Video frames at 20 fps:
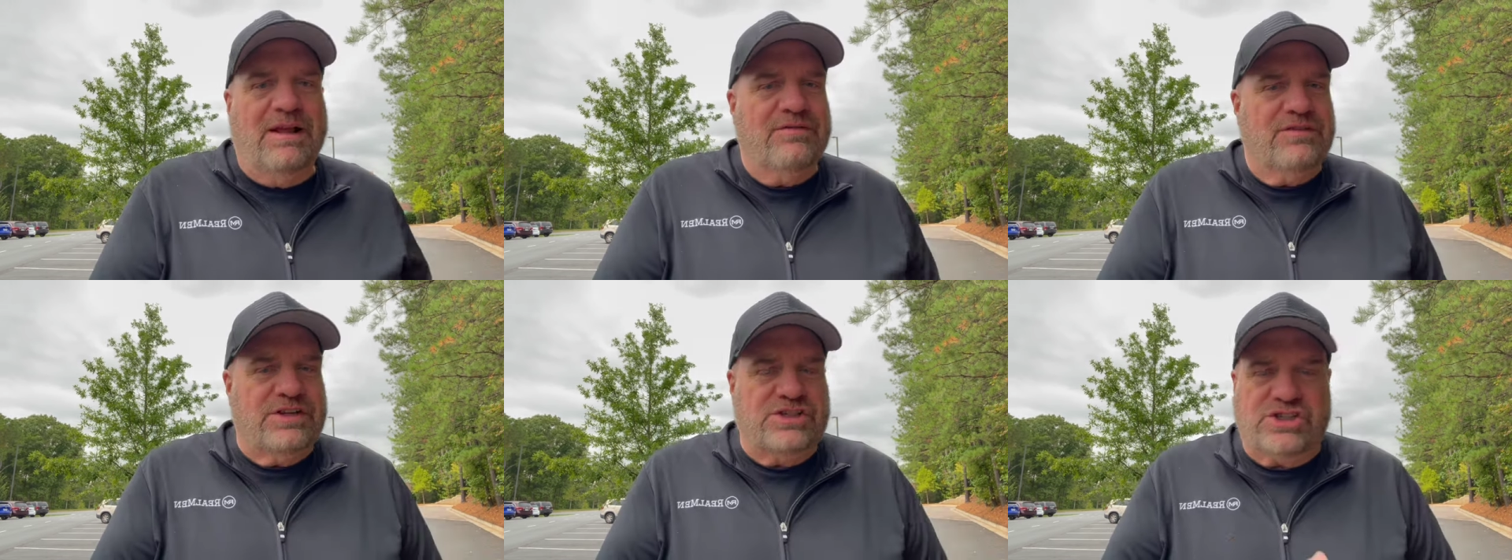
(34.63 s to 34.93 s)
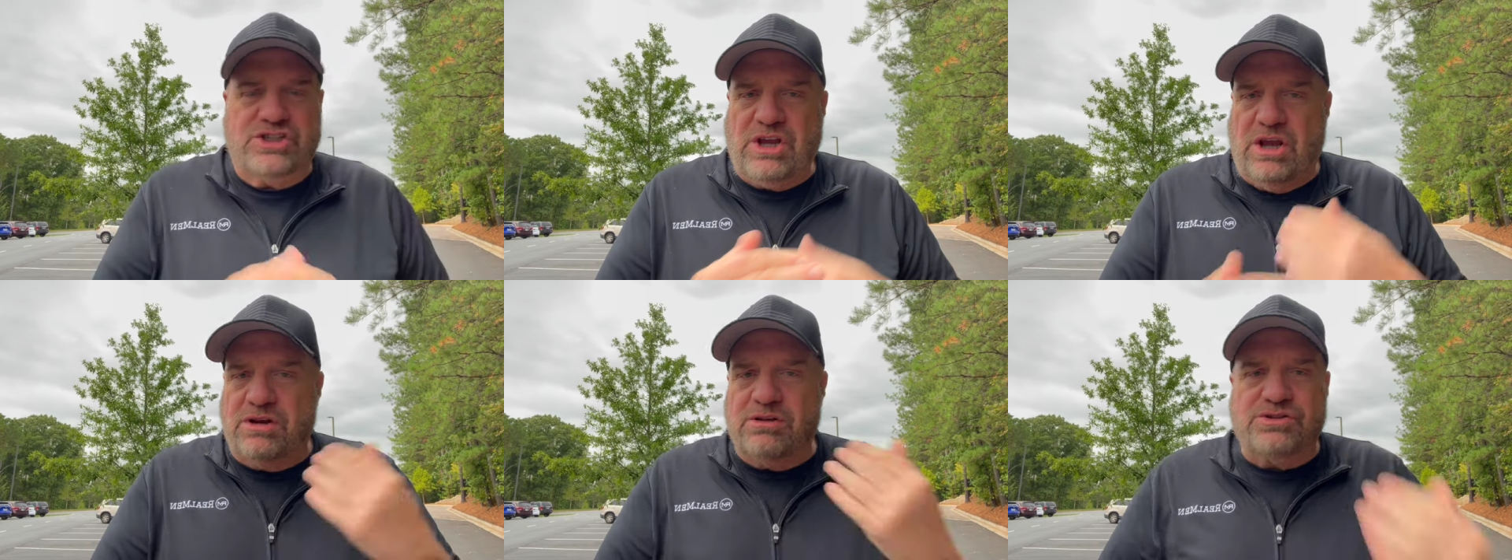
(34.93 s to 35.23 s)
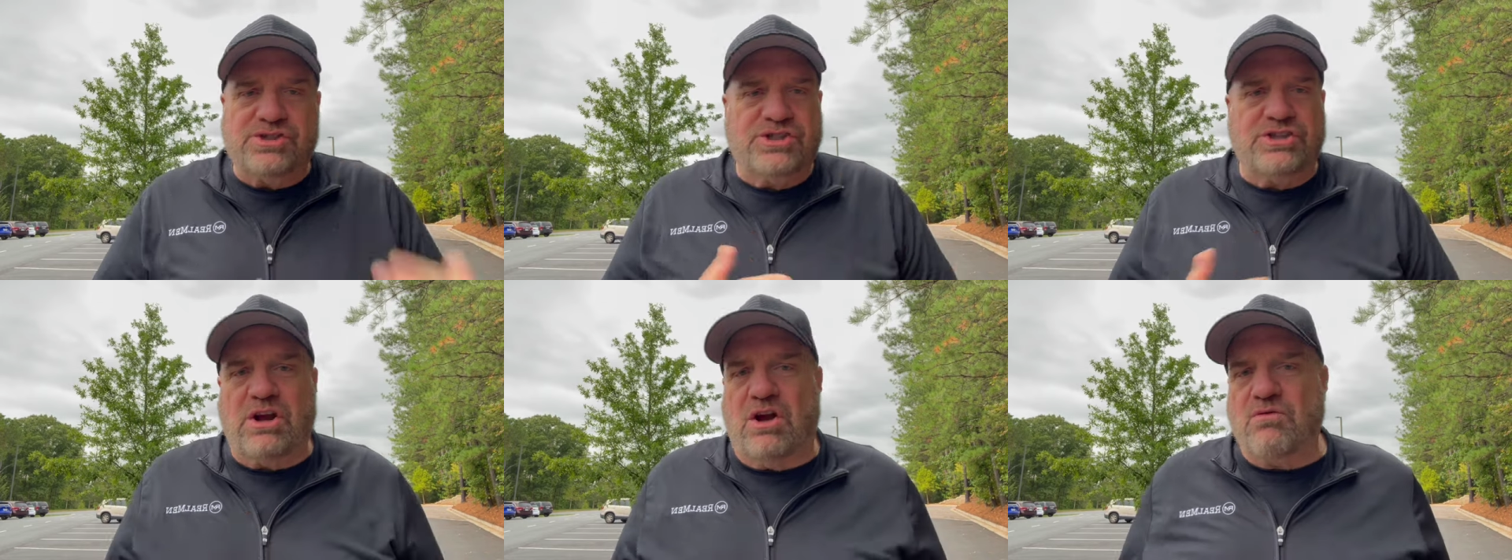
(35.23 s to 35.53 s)
The shuttles
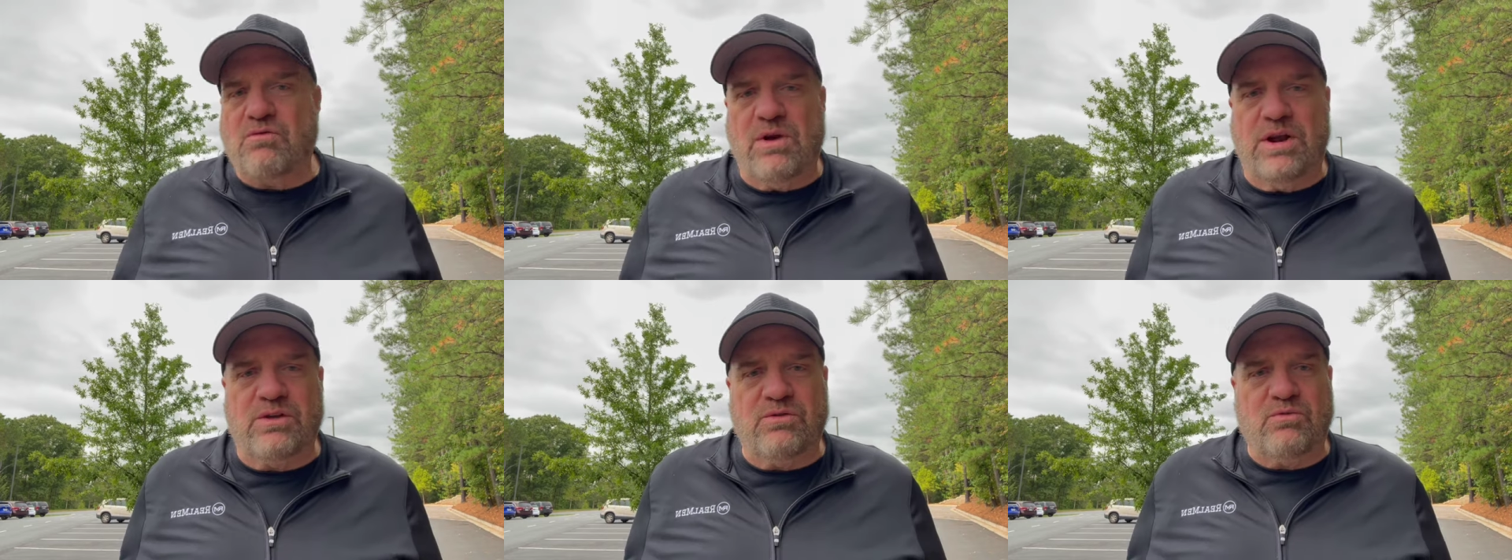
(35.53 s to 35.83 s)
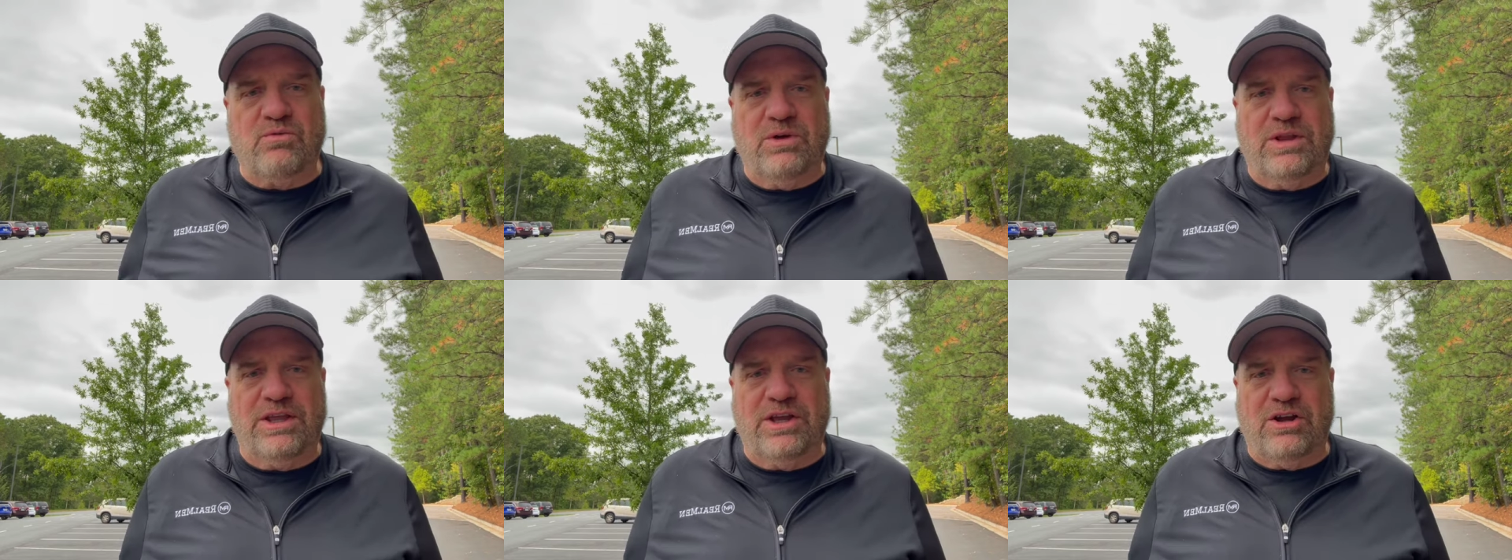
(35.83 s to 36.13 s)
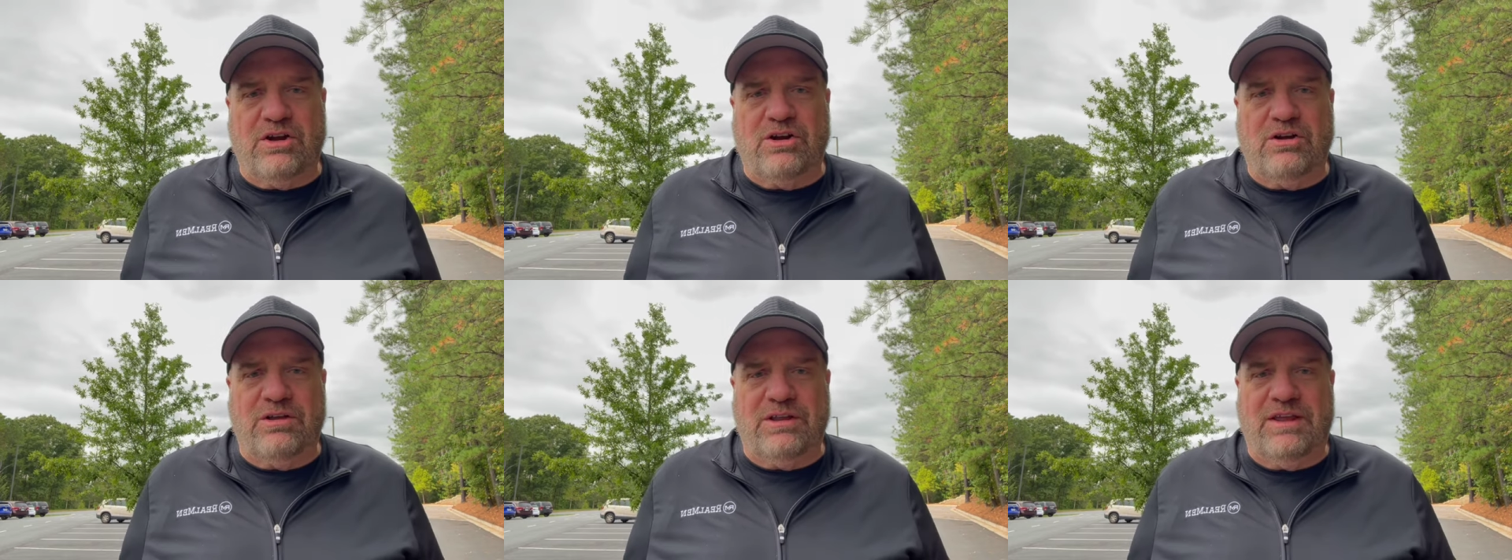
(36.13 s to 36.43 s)
start running really
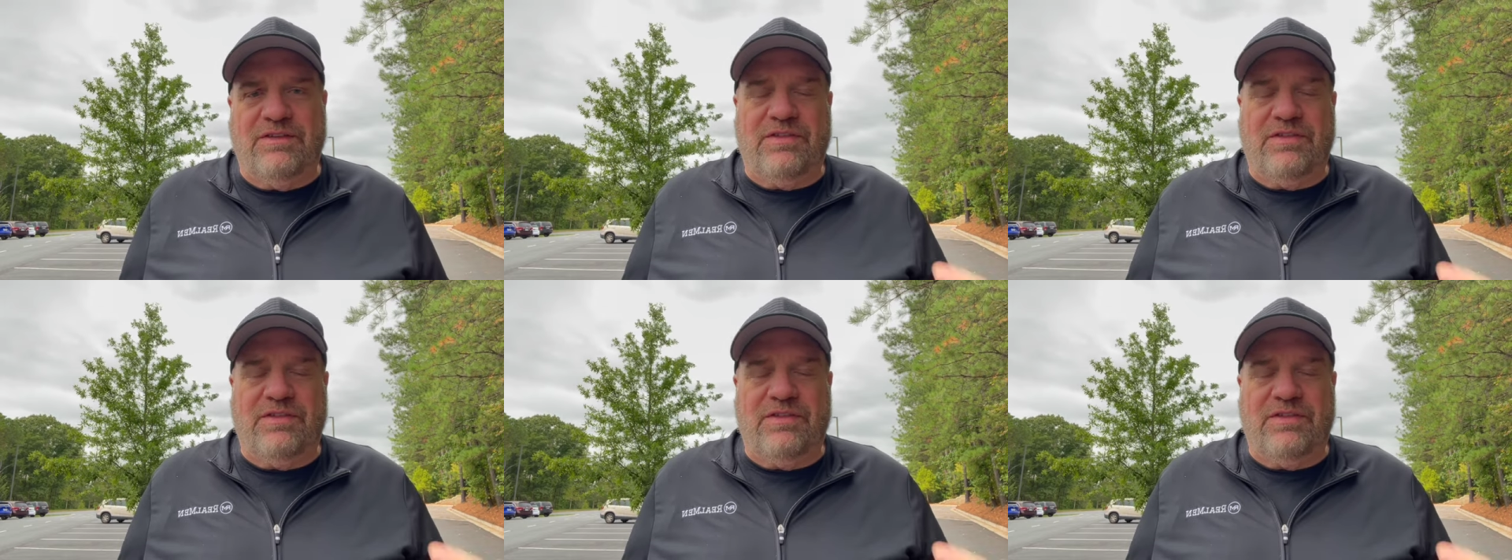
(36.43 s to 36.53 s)
early.